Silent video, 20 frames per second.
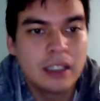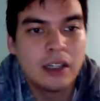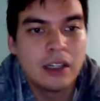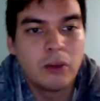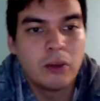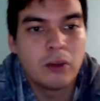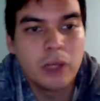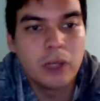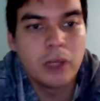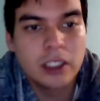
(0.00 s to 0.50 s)

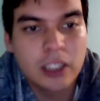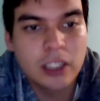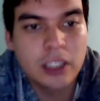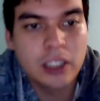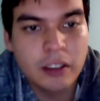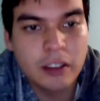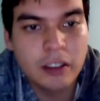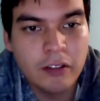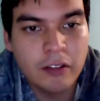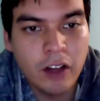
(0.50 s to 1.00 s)
Which of
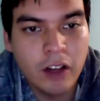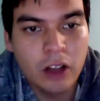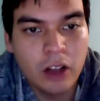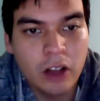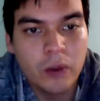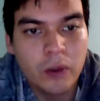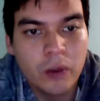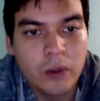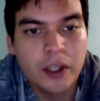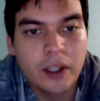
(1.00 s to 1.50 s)
the
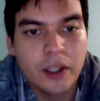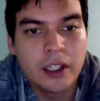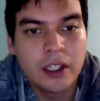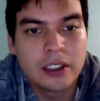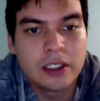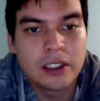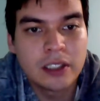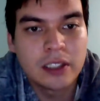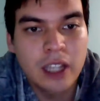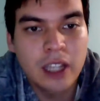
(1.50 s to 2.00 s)
following is
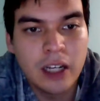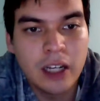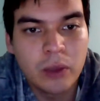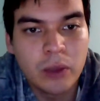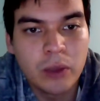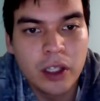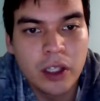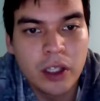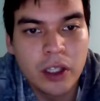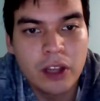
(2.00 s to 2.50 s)
not
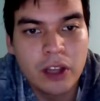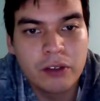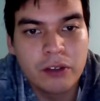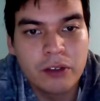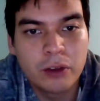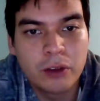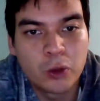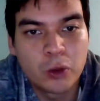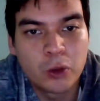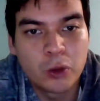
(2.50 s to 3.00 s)
one of the three
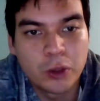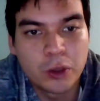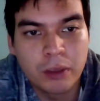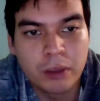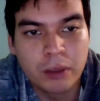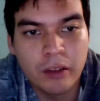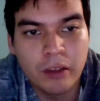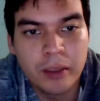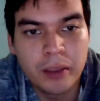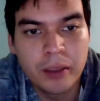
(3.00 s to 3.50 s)
rules of
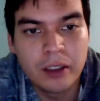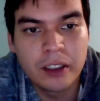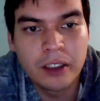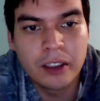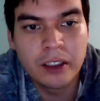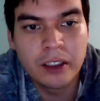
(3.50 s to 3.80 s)
probability?